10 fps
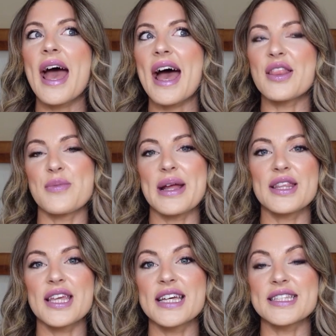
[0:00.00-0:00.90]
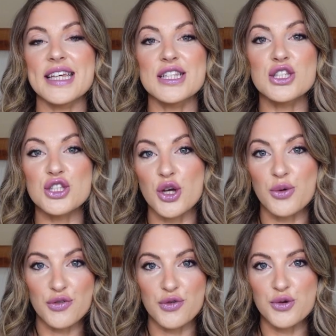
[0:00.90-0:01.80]
And the main thing is it's
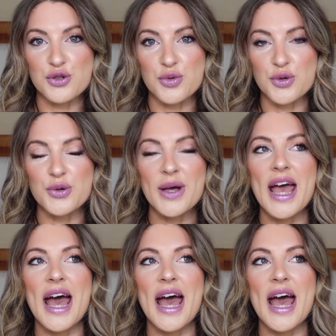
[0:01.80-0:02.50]
so affordable.